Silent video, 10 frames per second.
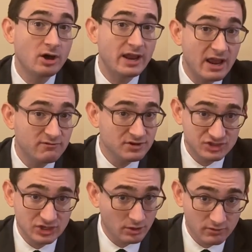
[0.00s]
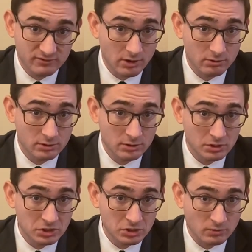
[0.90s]
On every single vote,
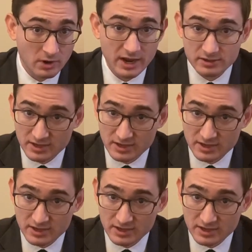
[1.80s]
right?